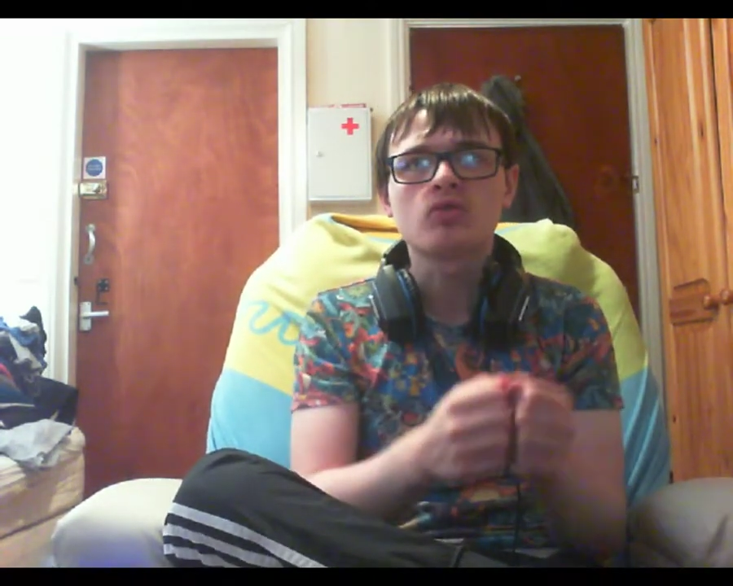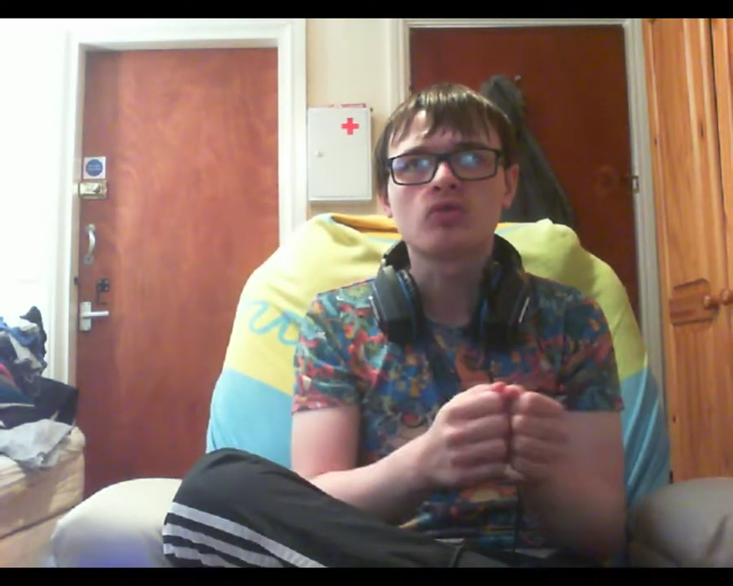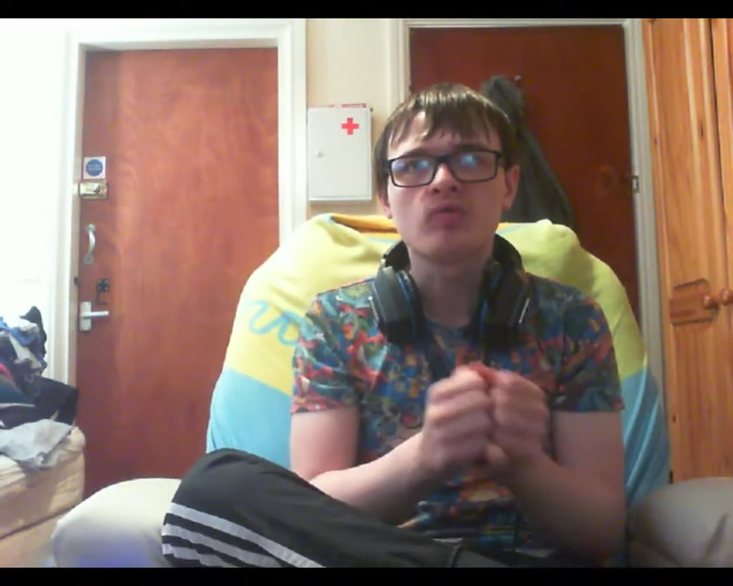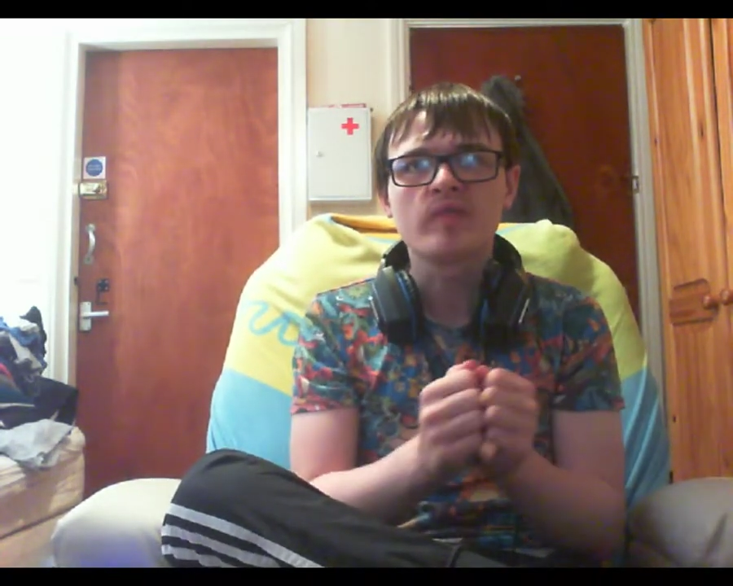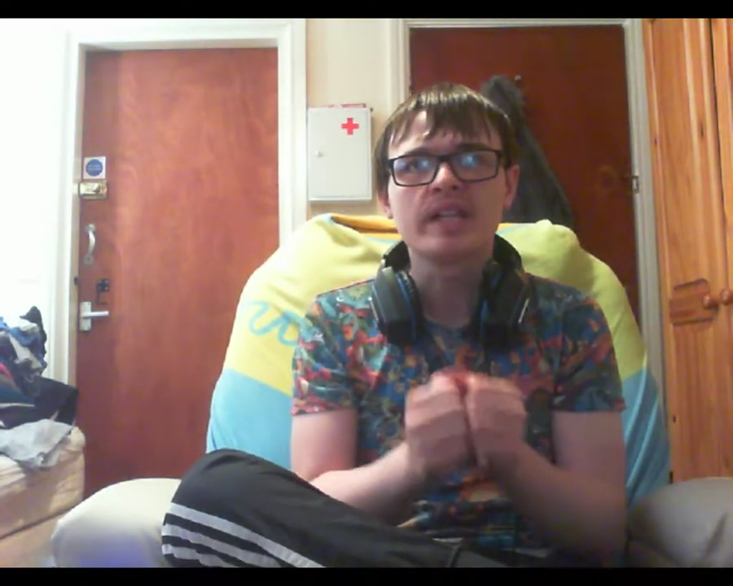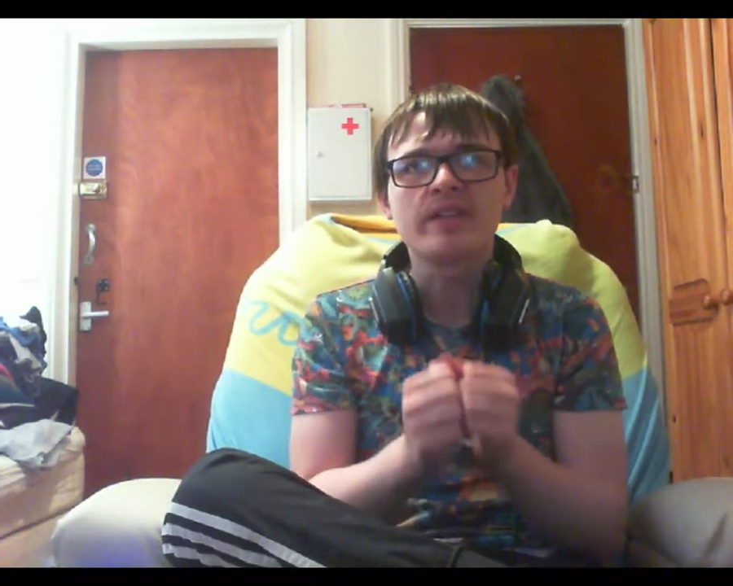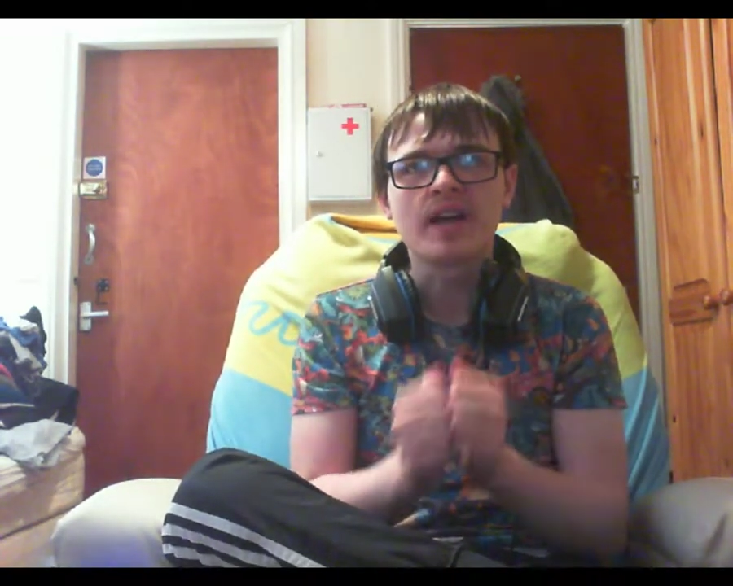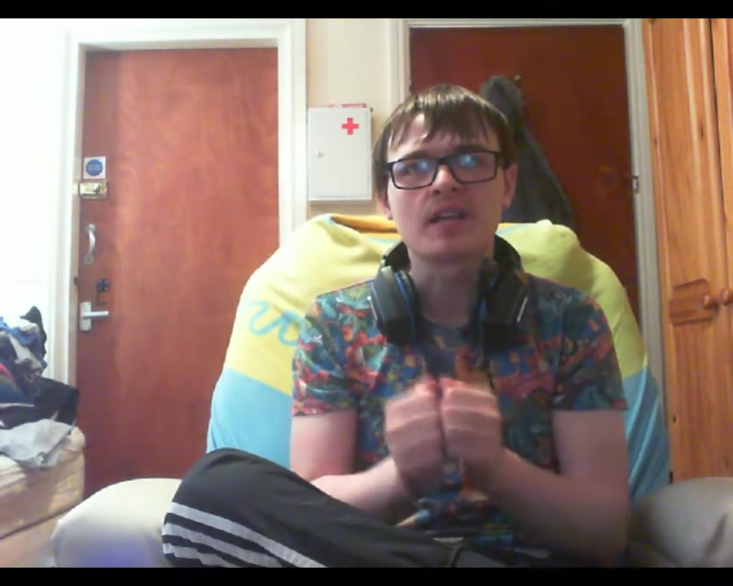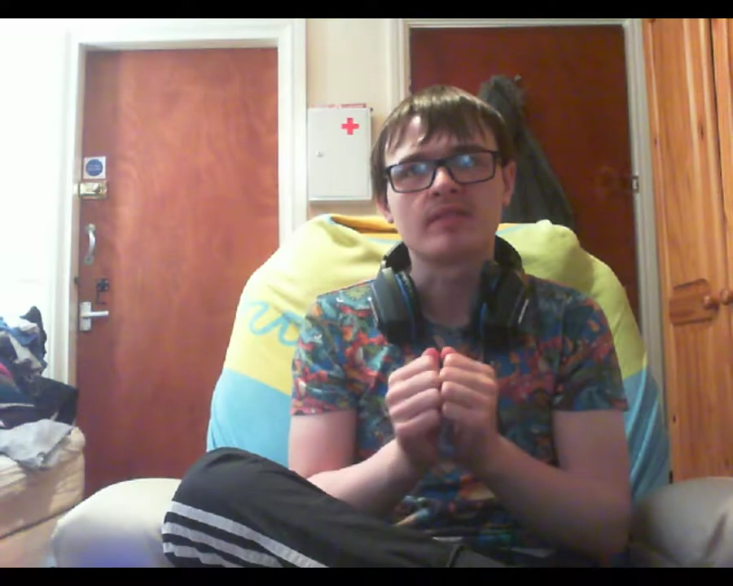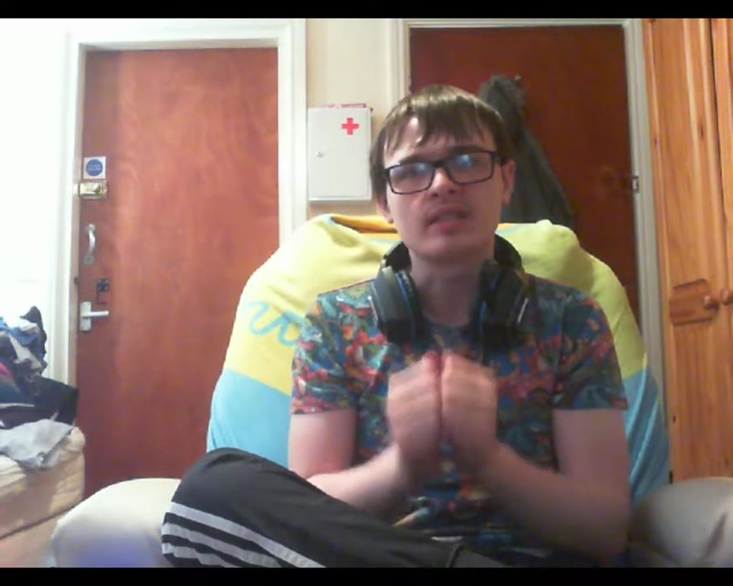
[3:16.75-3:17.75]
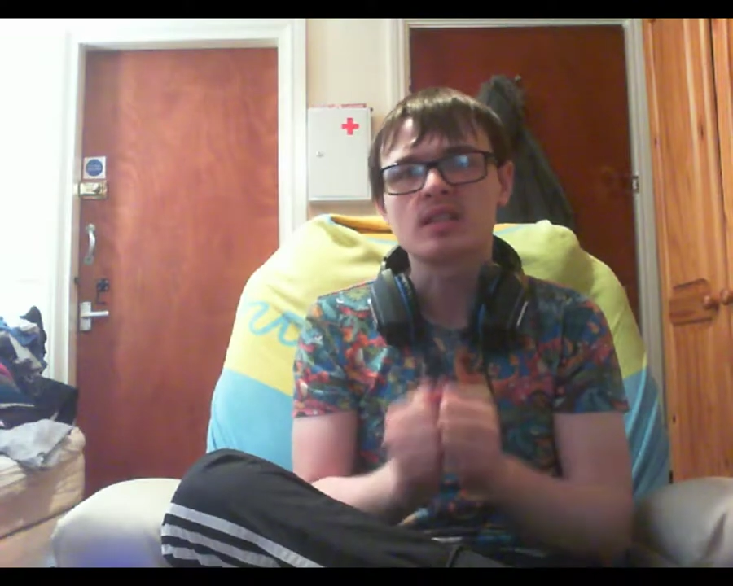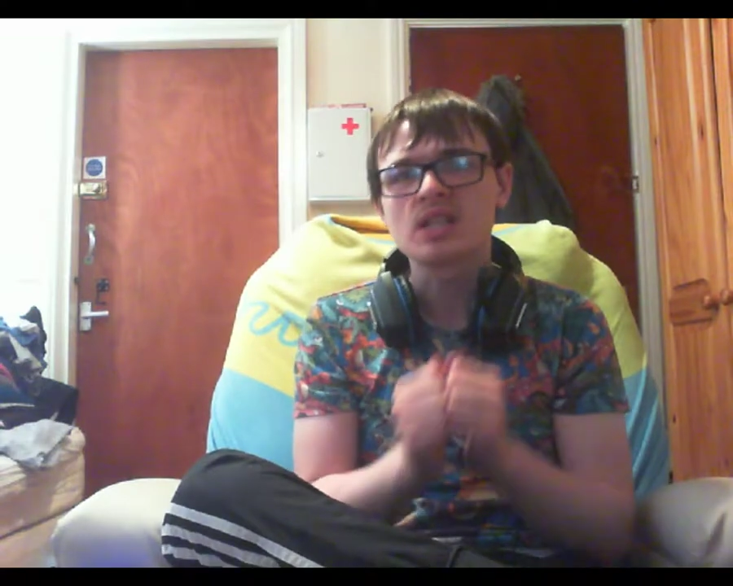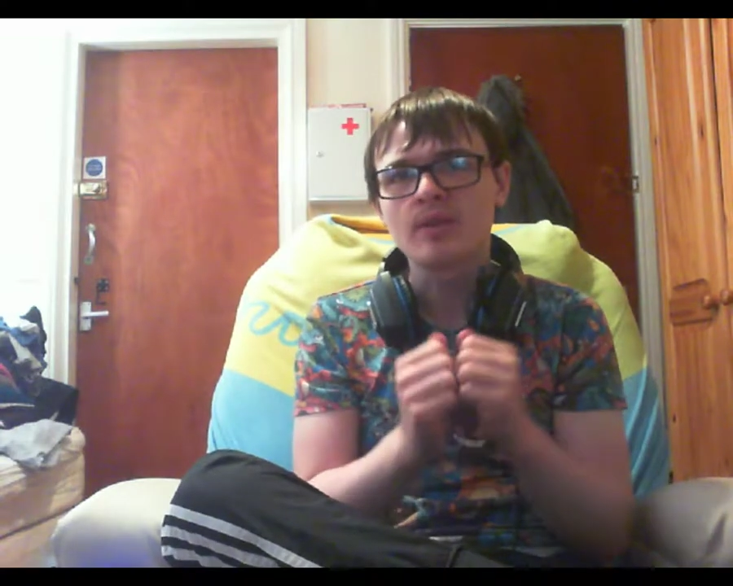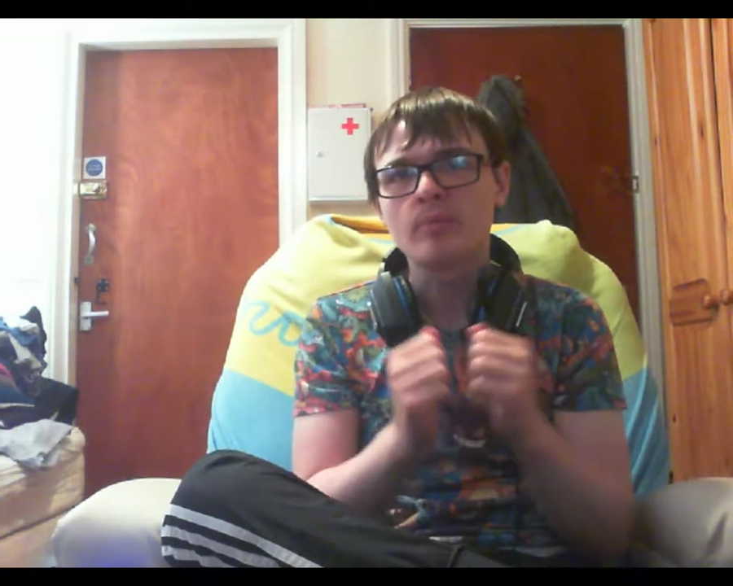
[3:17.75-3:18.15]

doesn't really factor into the channel,